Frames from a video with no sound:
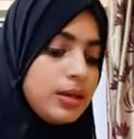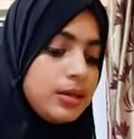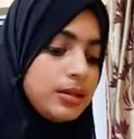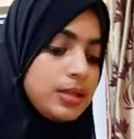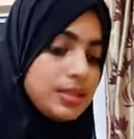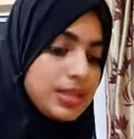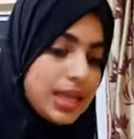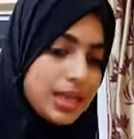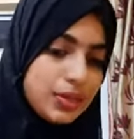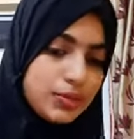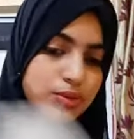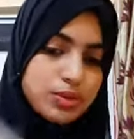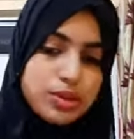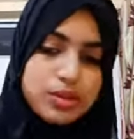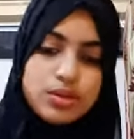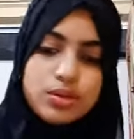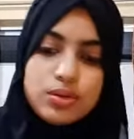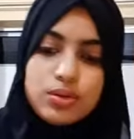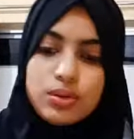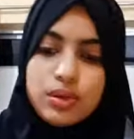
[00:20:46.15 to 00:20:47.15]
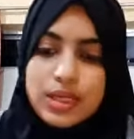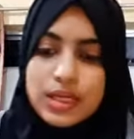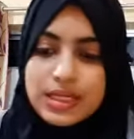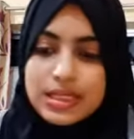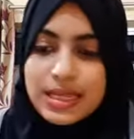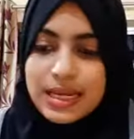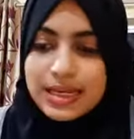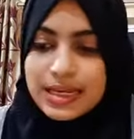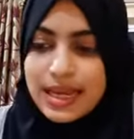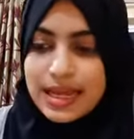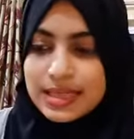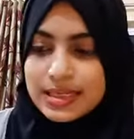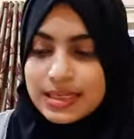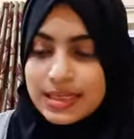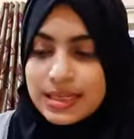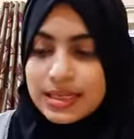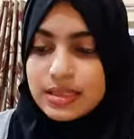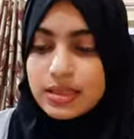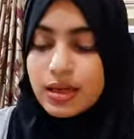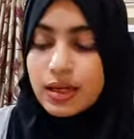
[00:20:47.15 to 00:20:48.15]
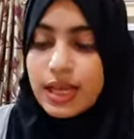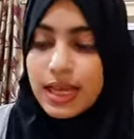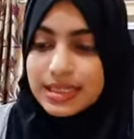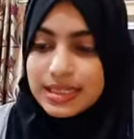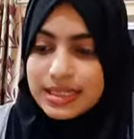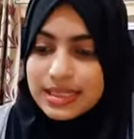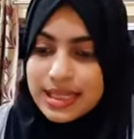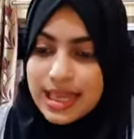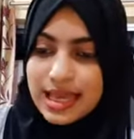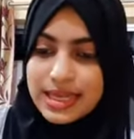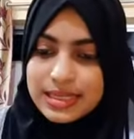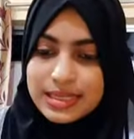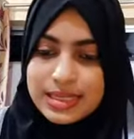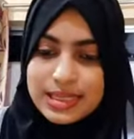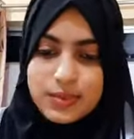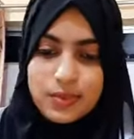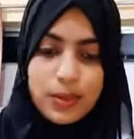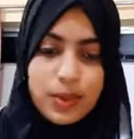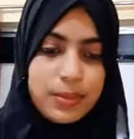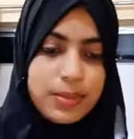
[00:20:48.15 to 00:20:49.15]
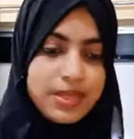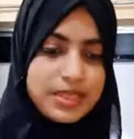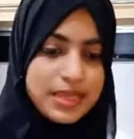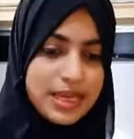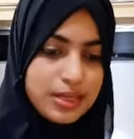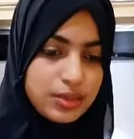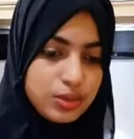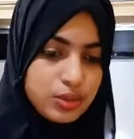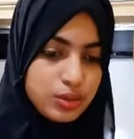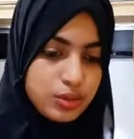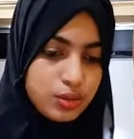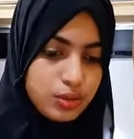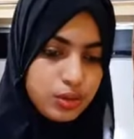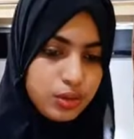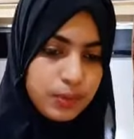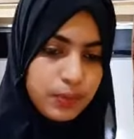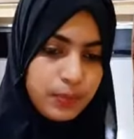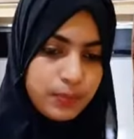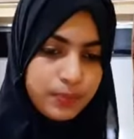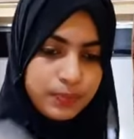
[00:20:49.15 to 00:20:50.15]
The solutions to these sentences, the exercises will be sent to you.